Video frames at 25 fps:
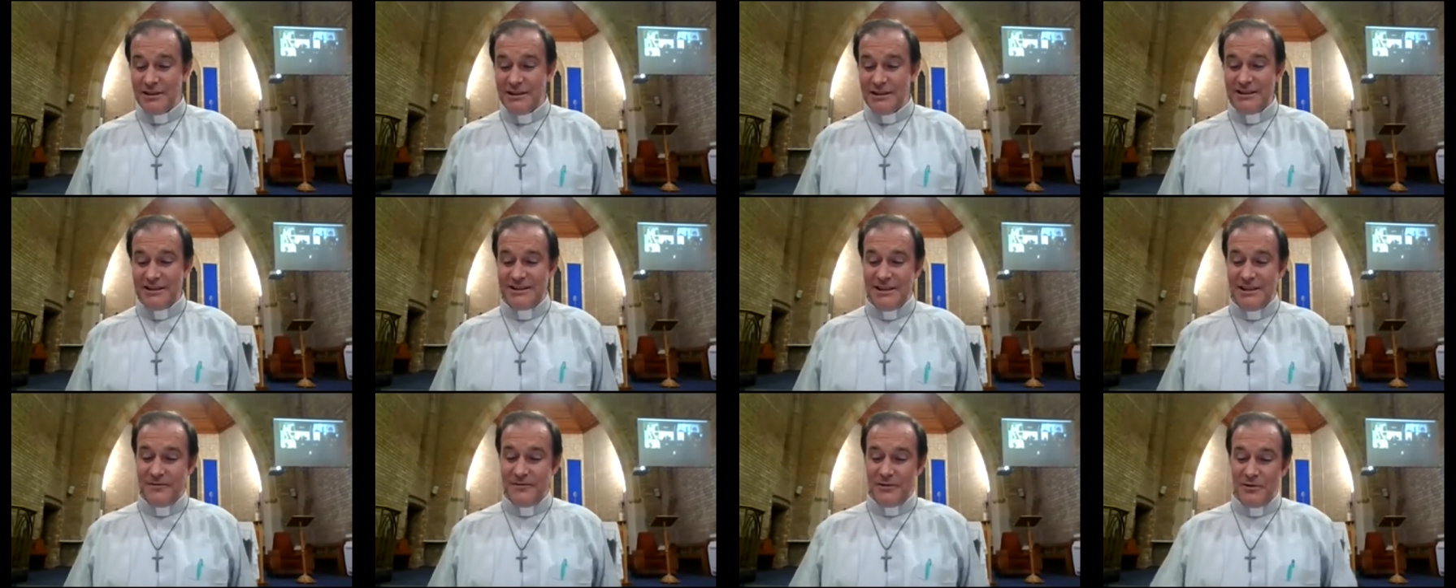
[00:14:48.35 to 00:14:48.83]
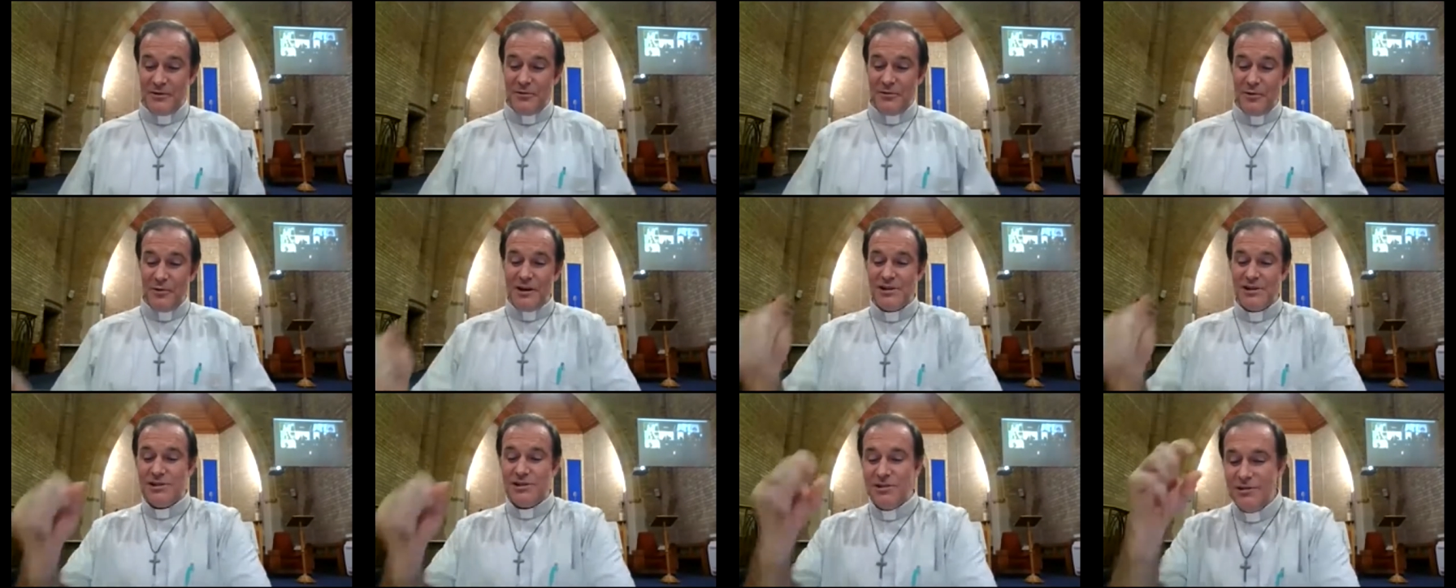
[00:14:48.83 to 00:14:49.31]
It's different.
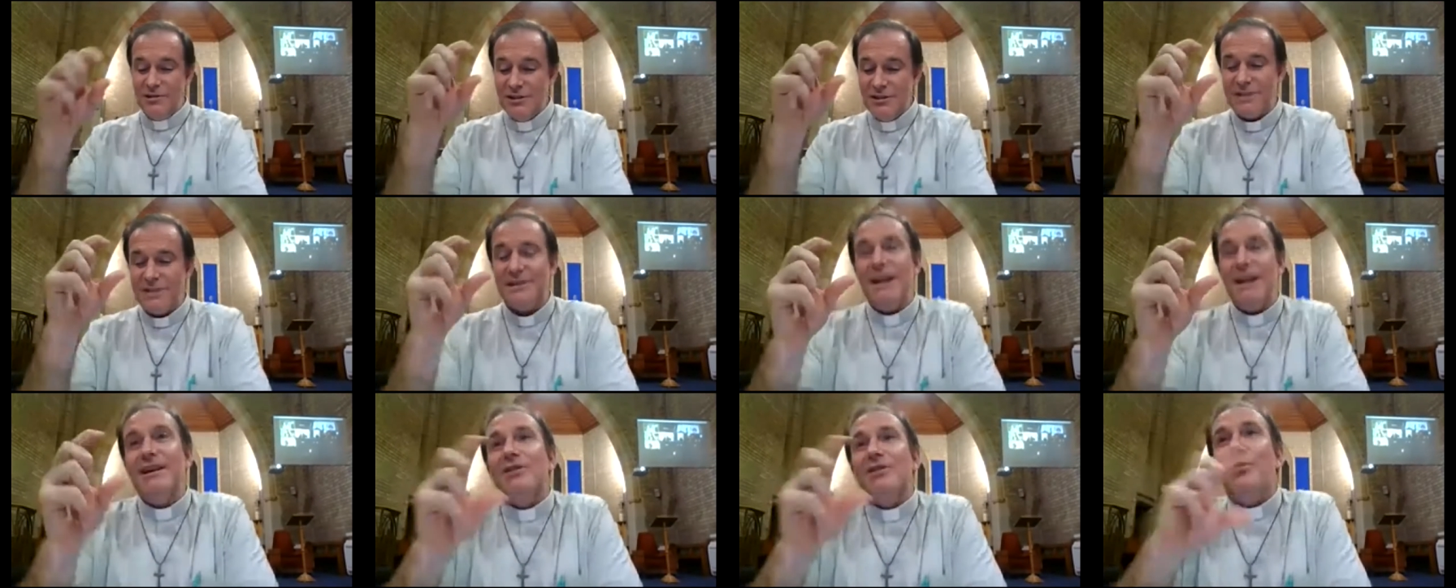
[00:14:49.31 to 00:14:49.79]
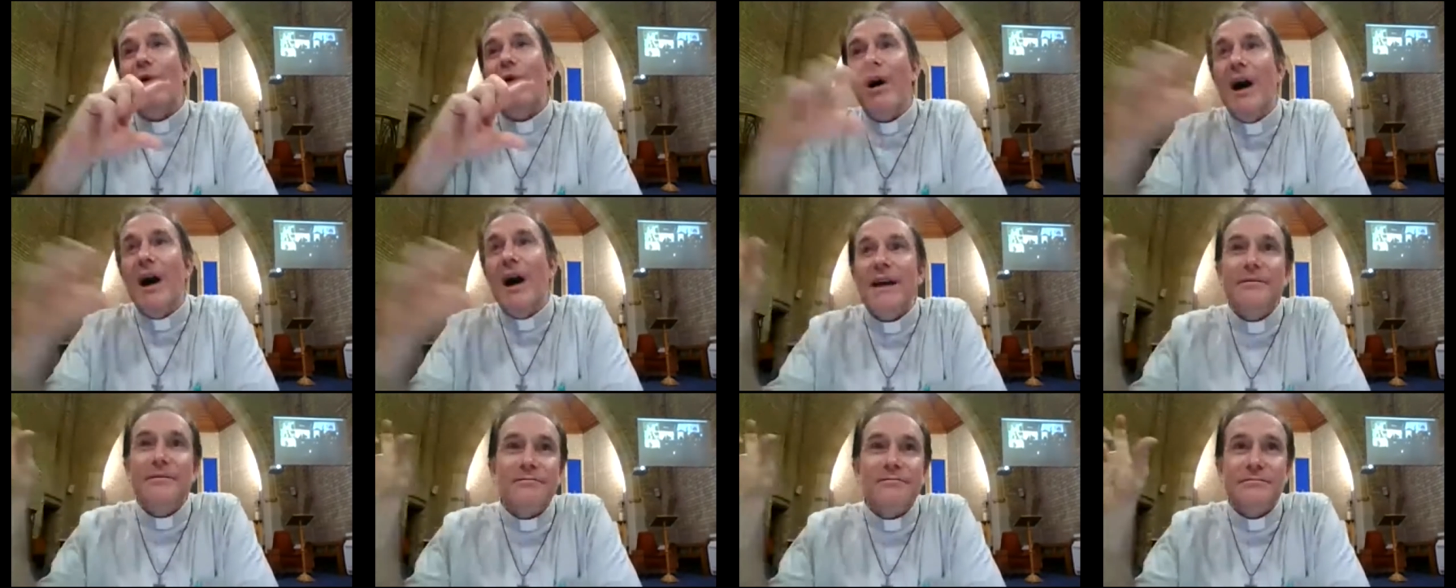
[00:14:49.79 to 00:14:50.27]
Whereas Judas stayed
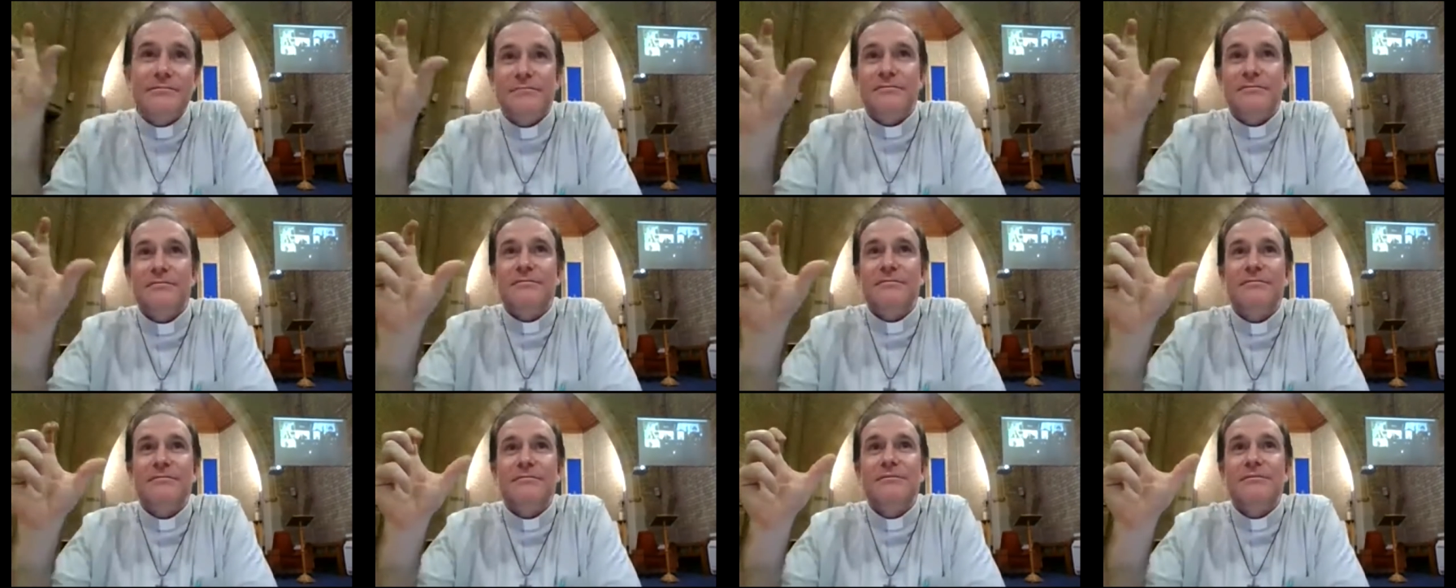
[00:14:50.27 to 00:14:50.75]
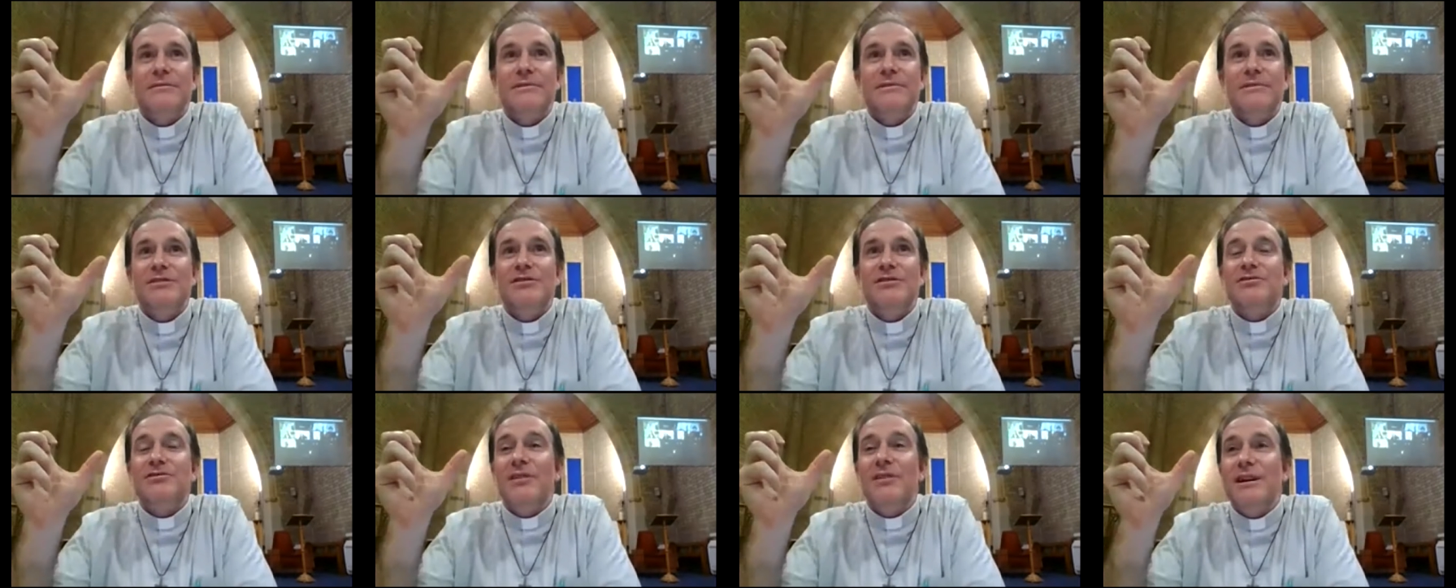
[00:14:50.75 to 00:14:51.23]
quiet,
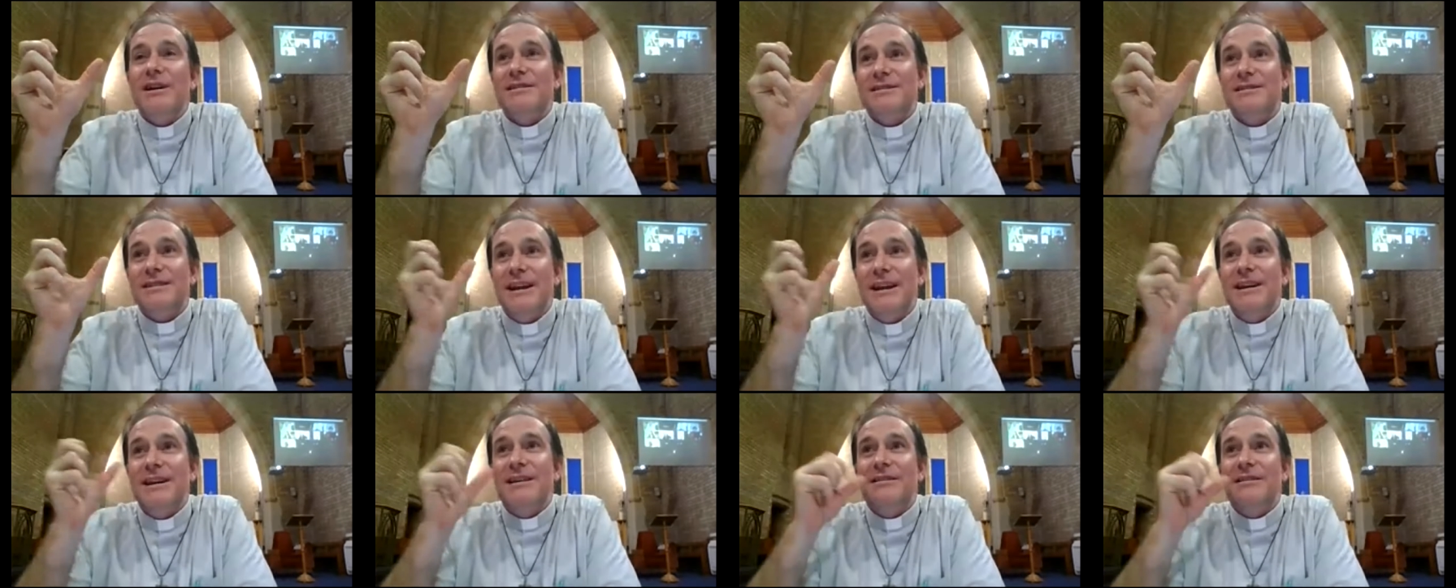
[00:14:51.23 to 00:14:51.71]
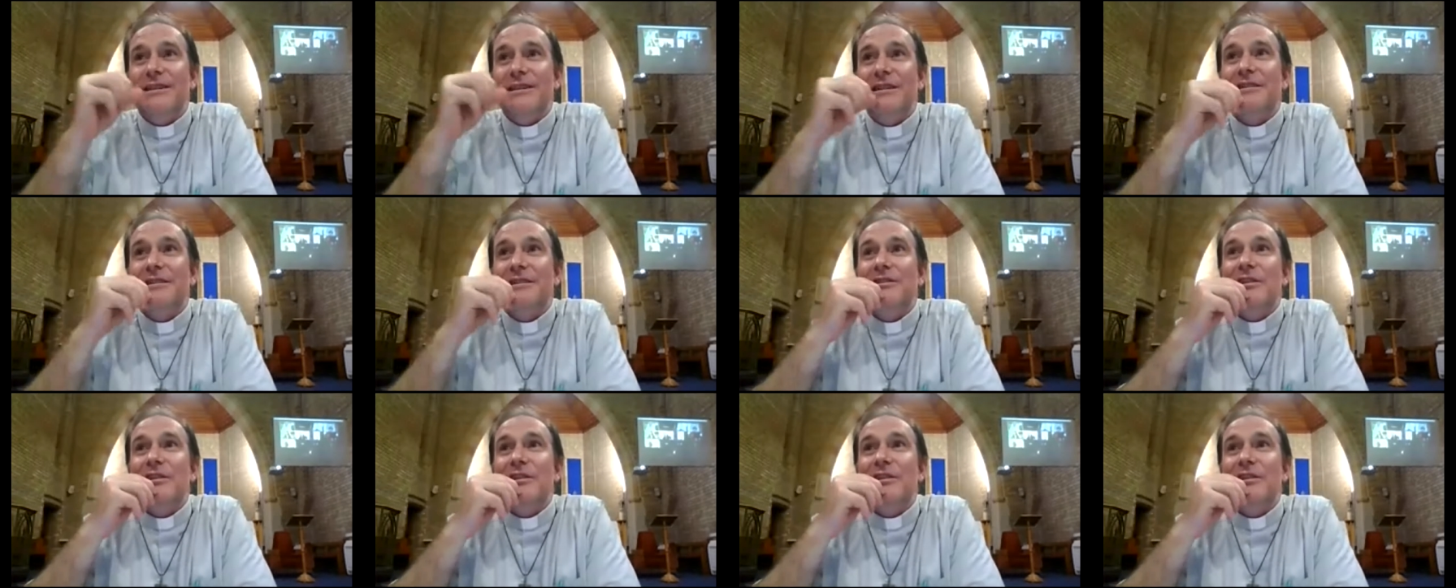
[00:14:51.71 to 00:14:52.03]
didn't try to say anything,